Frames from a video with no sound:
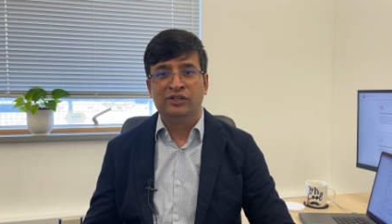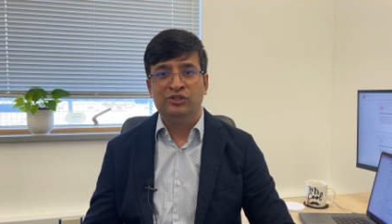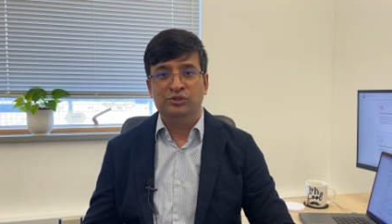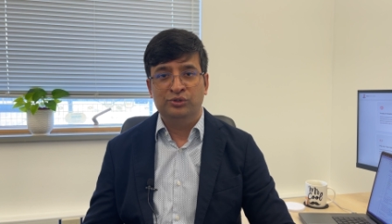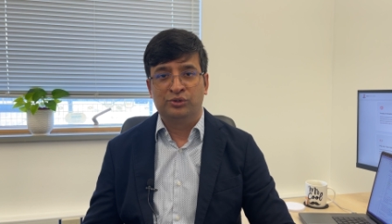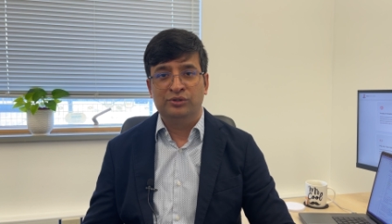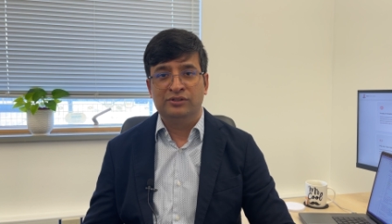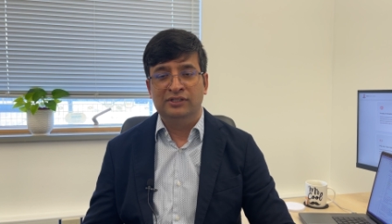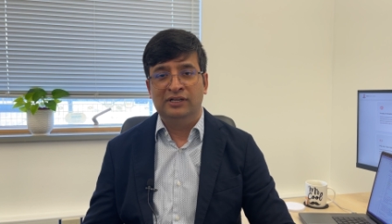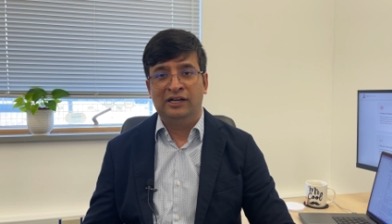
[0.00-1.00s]
you
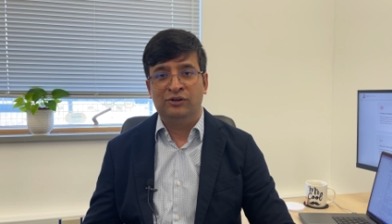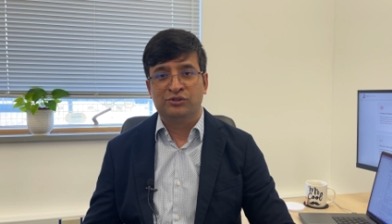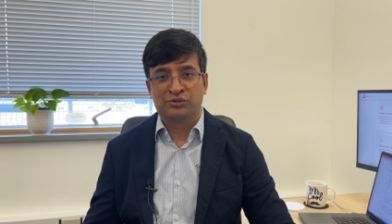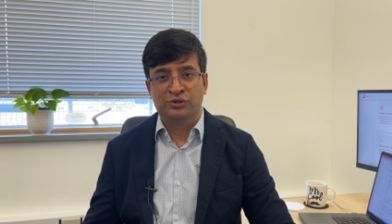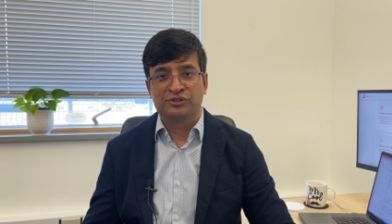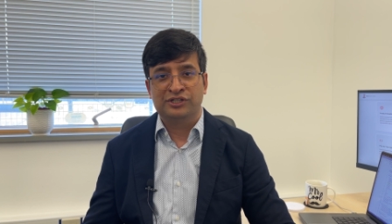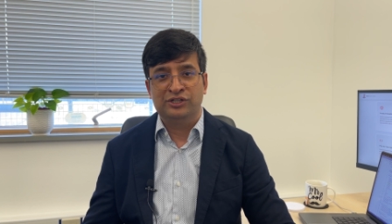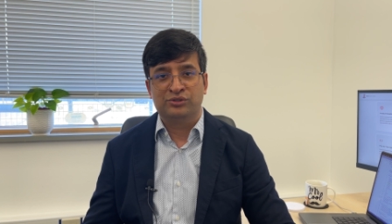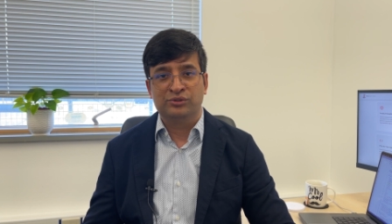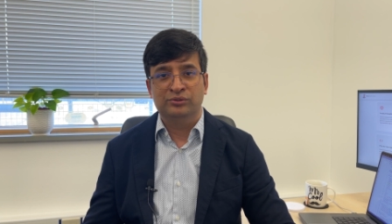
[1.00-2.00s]
could outsource it
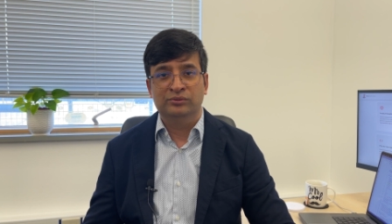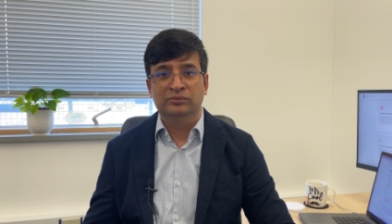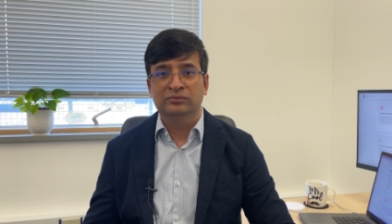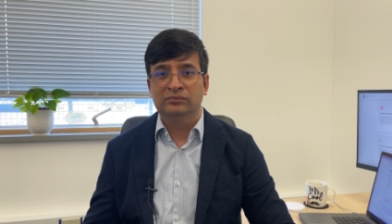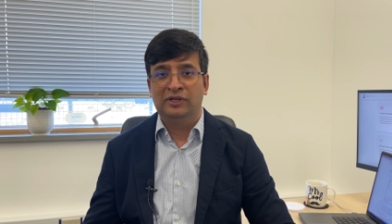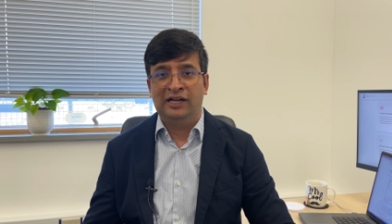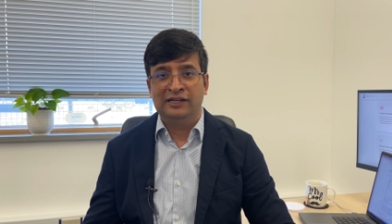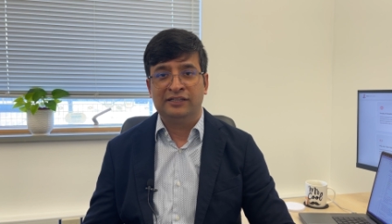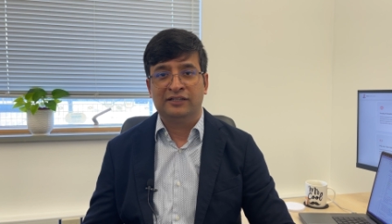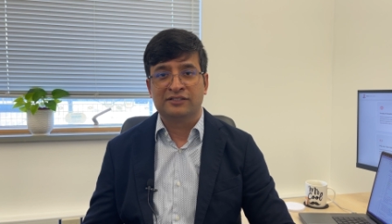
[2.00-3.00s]
to
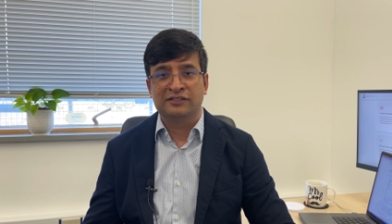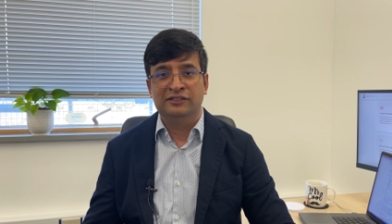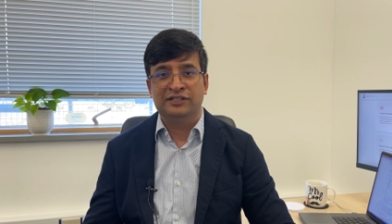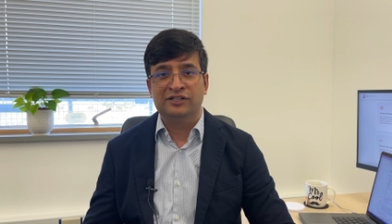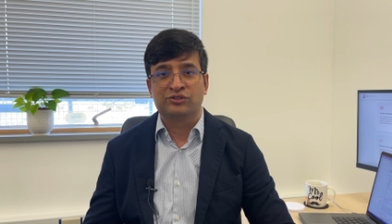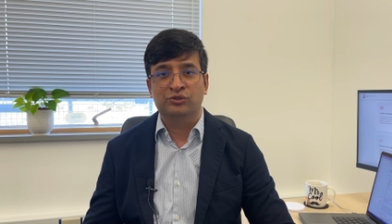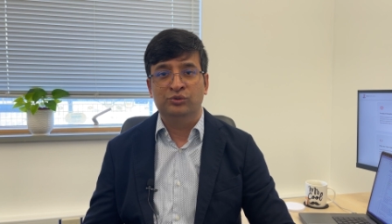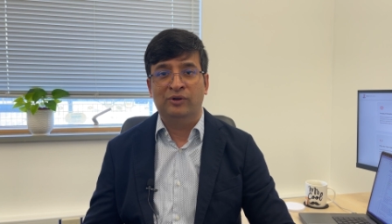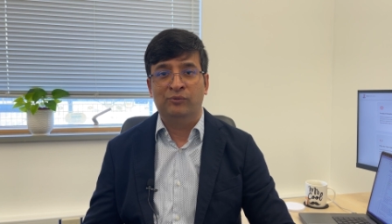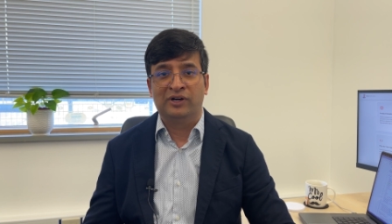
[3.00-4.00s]
IT consultants who
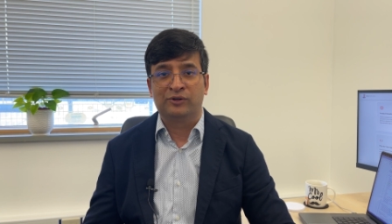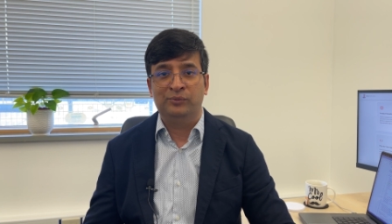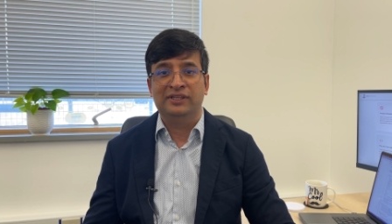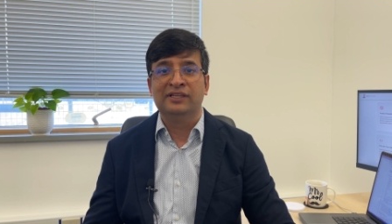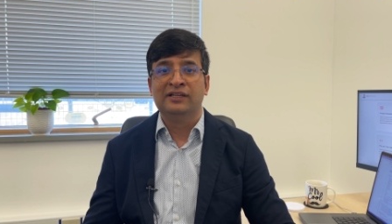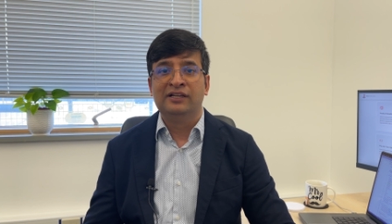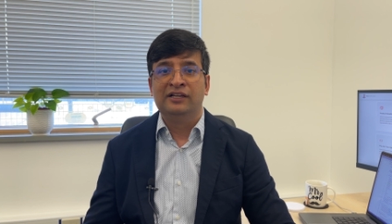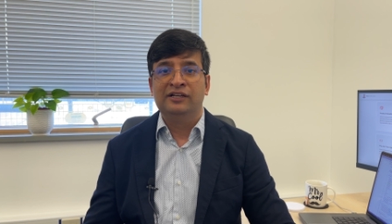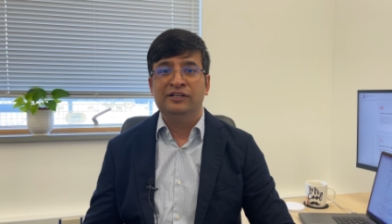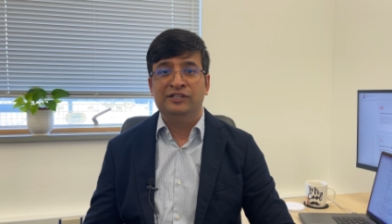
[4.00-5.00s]
have worked with
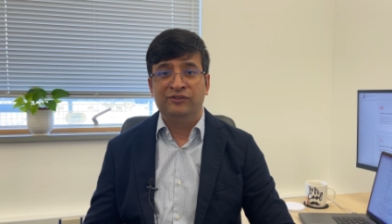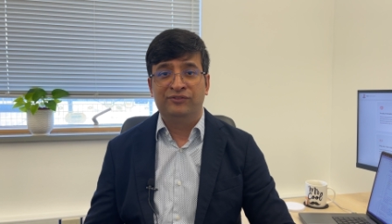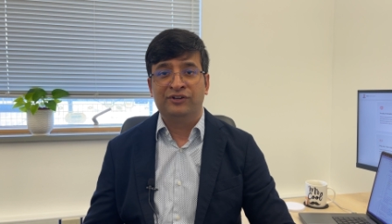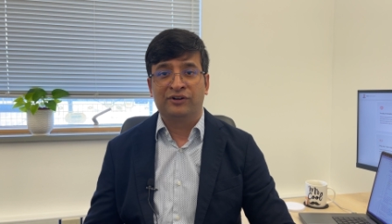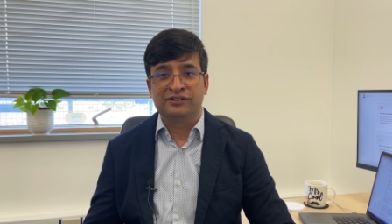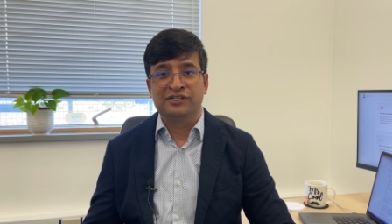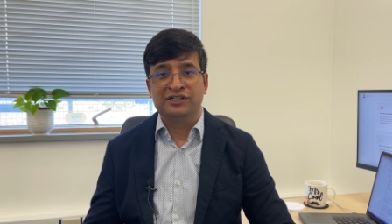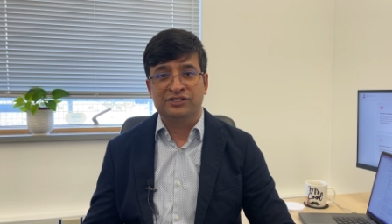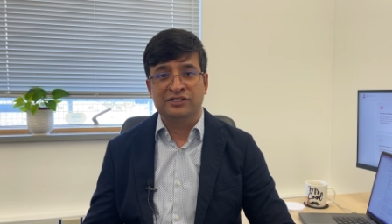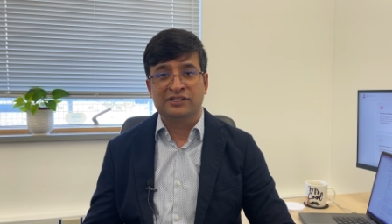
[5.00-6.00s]
different
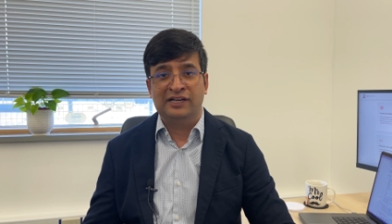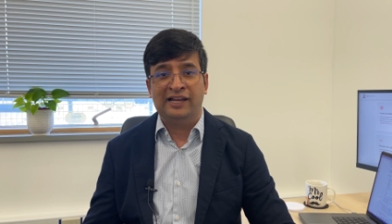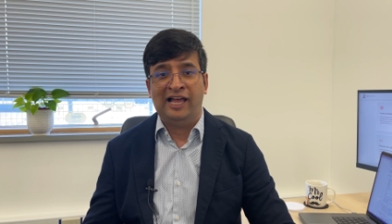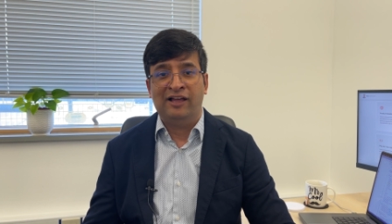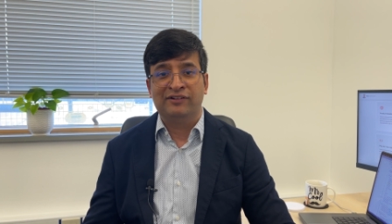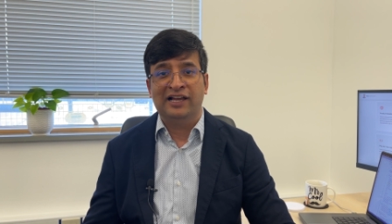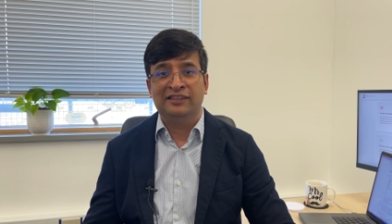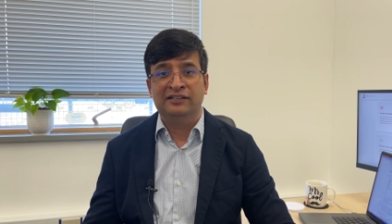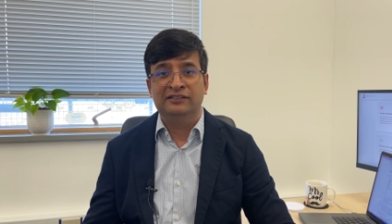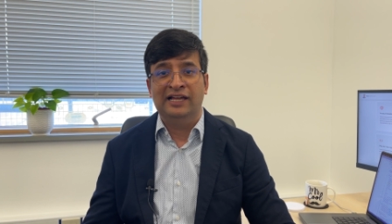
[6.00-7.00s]
organizations and have
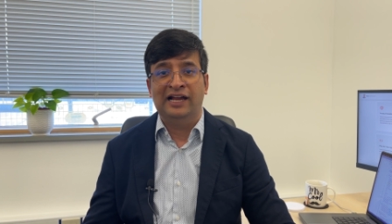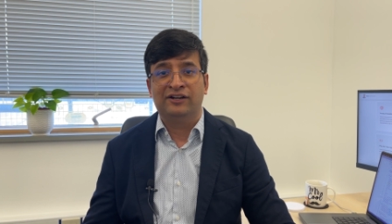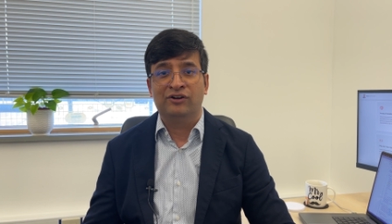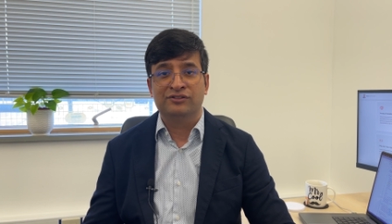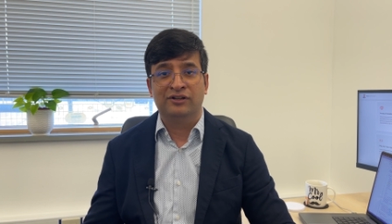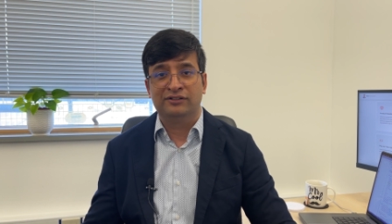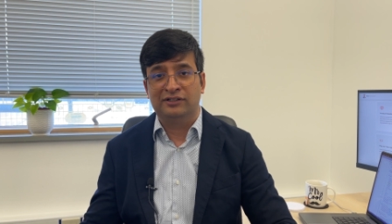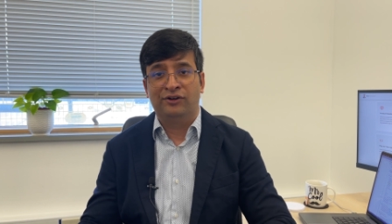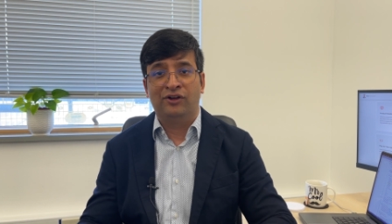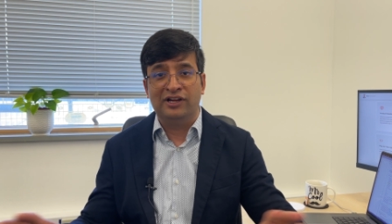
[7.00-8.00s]
gathered that horizontal
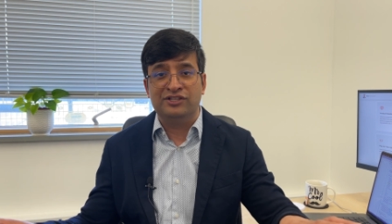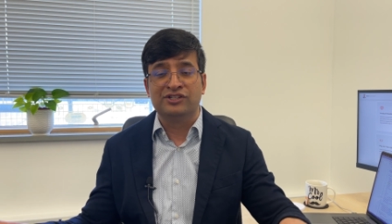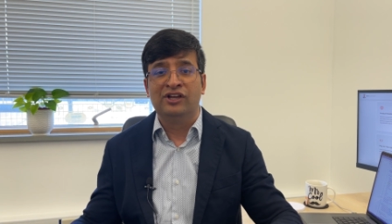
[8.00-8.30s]
knowledge